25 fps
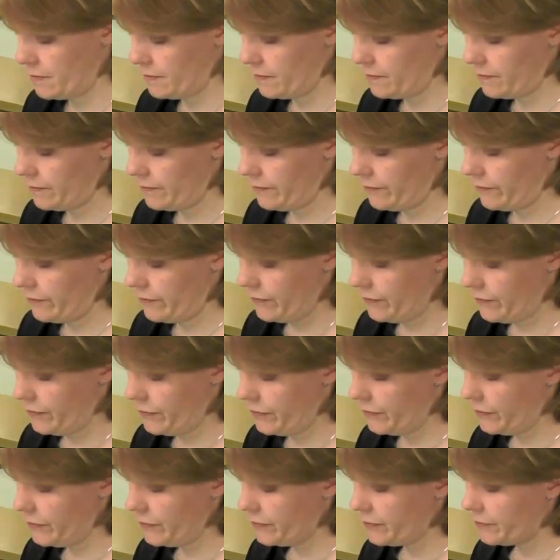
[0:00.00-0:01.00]
there
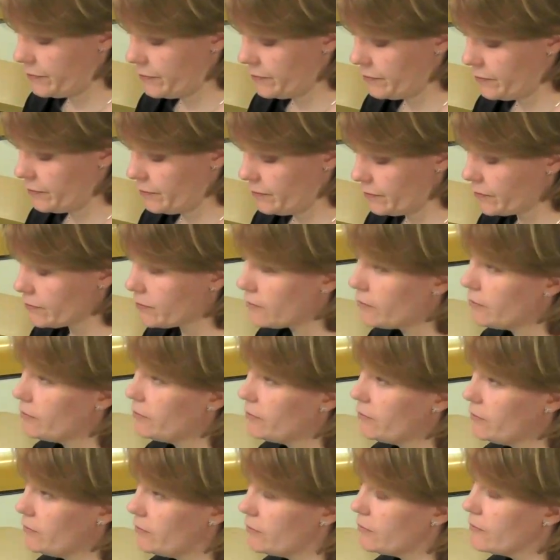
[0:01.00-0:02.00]
and get
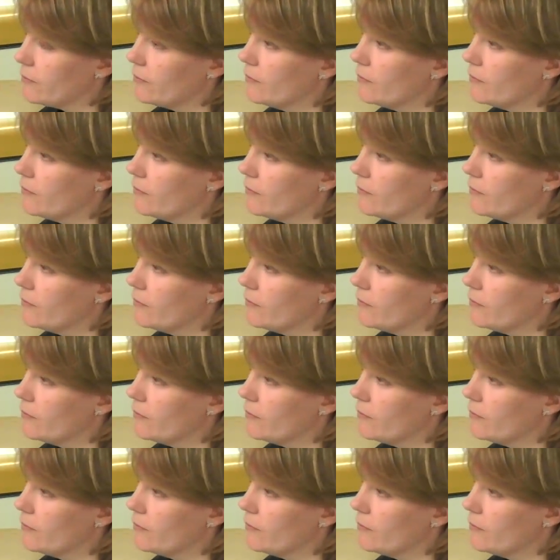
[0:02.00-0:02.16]
treatment.